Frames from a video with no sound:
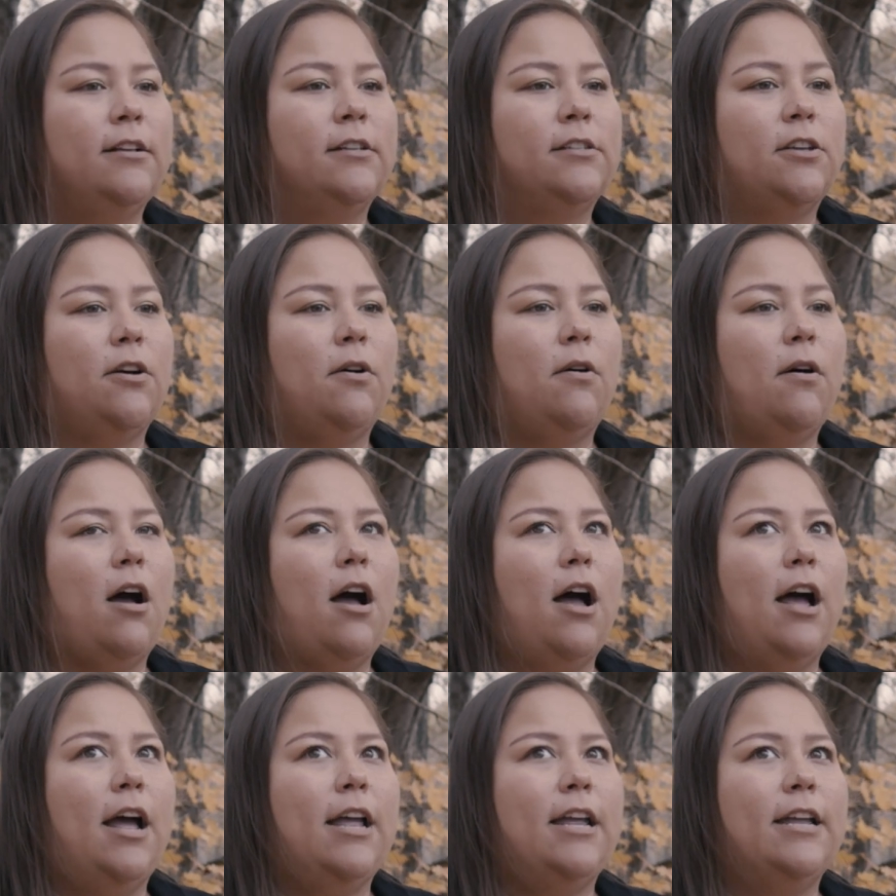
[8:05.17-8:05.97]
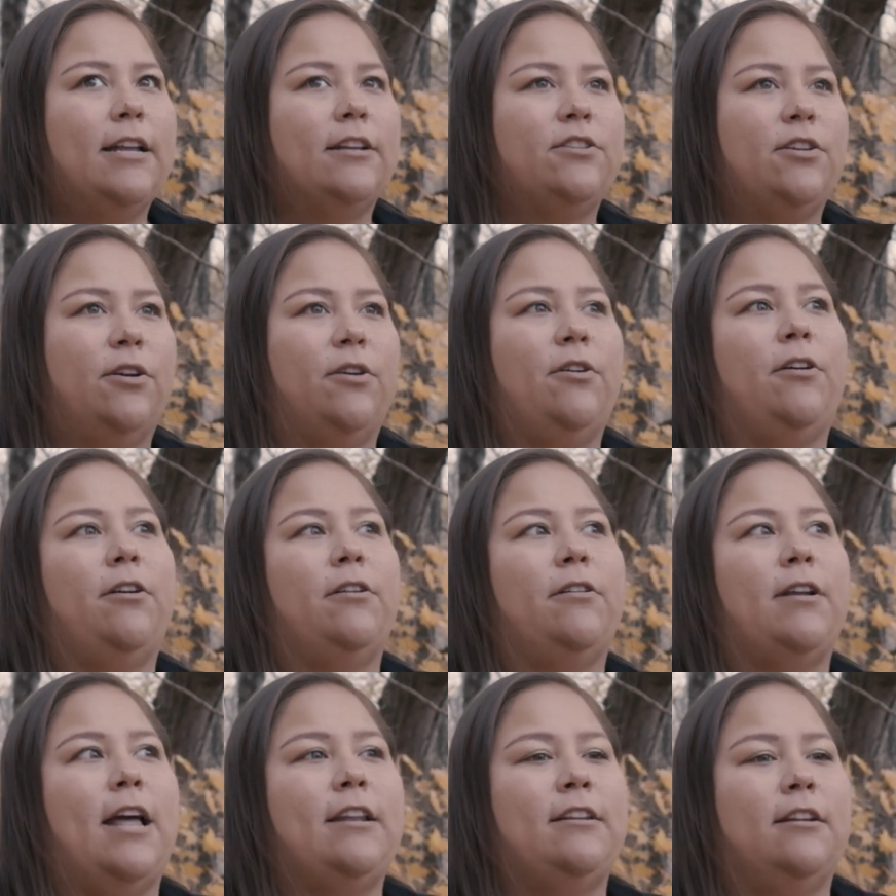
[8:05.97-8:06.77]
So I in
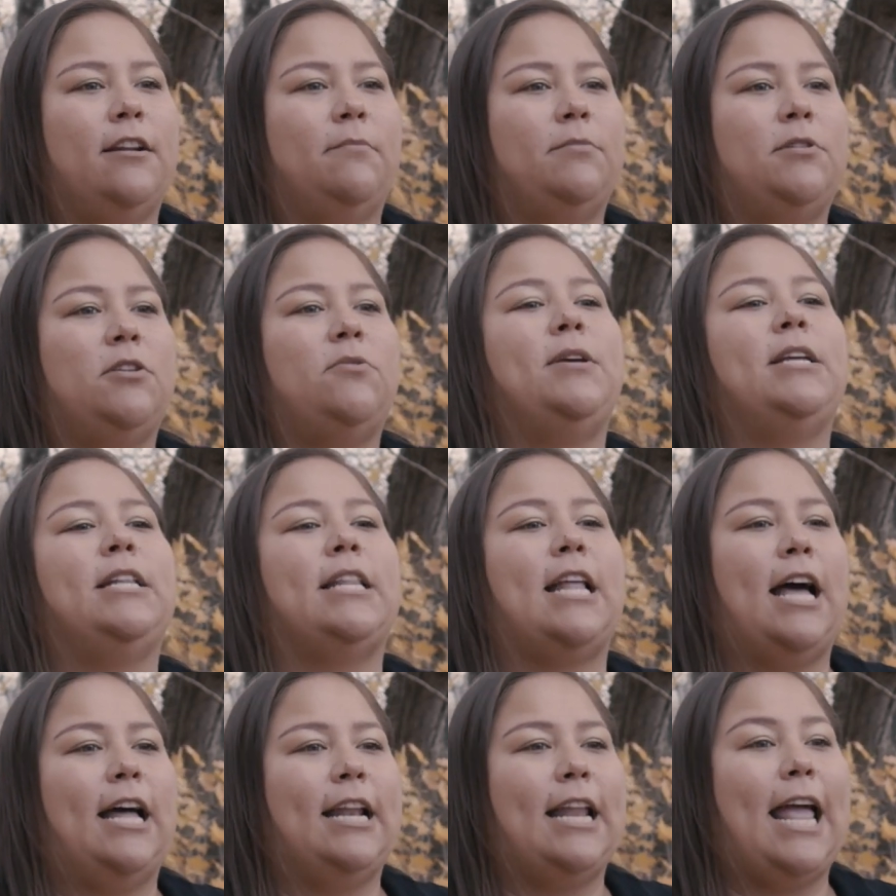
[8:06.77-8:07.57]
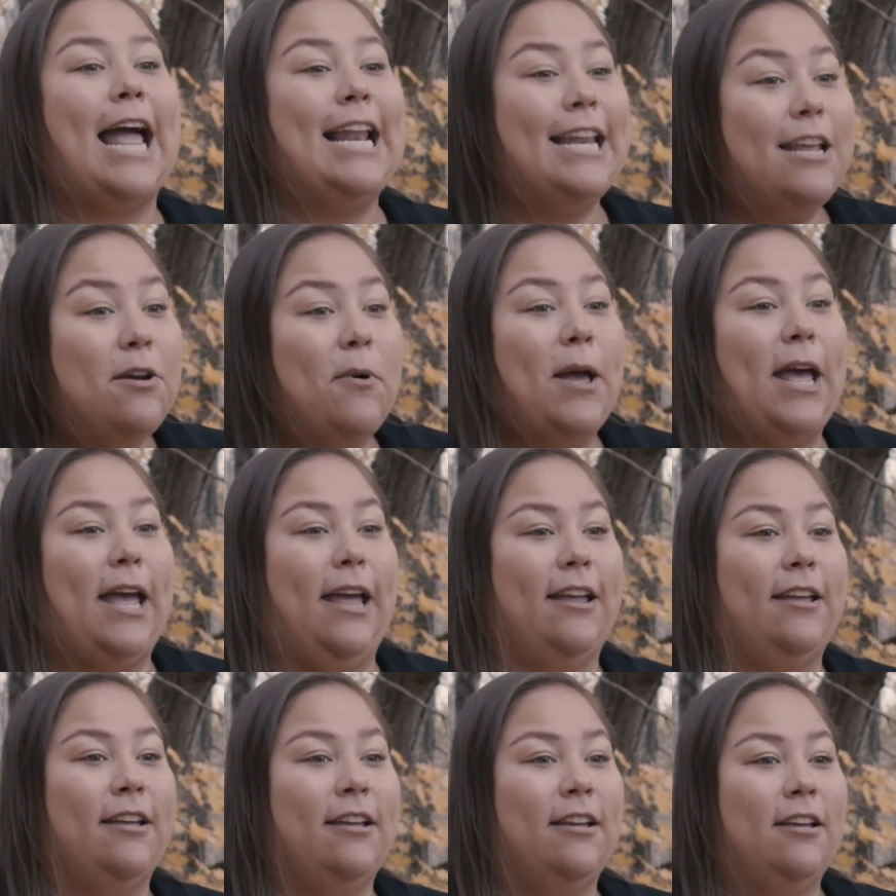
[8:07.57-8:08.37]
turn ended up doing that
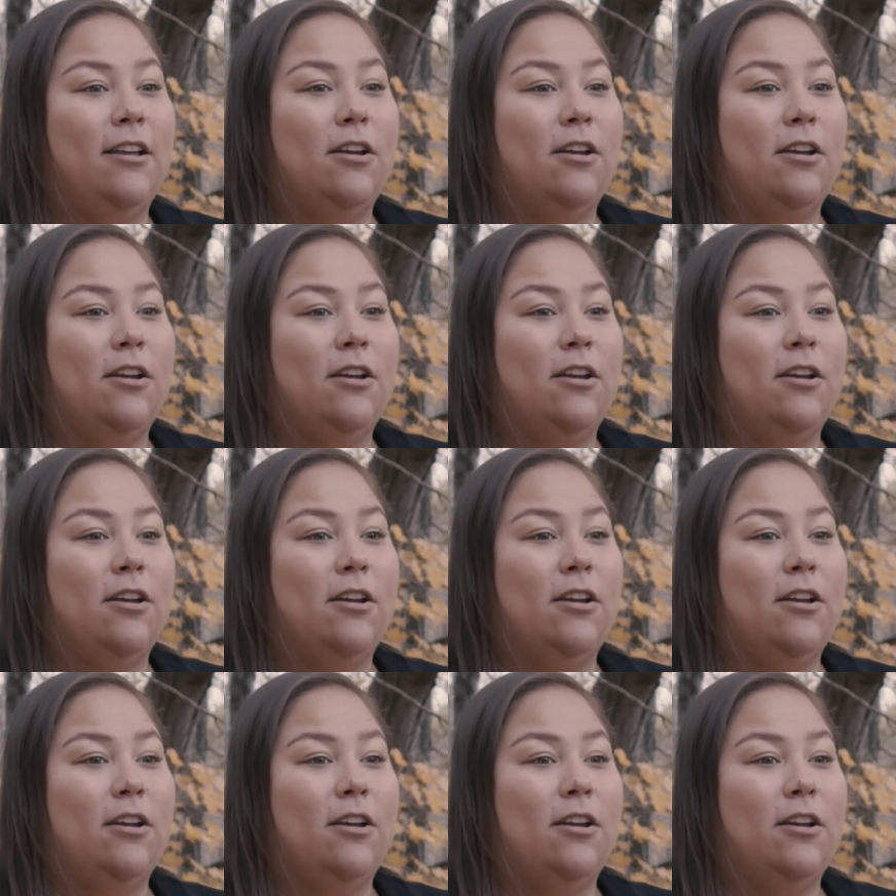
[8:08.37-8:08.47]
anyway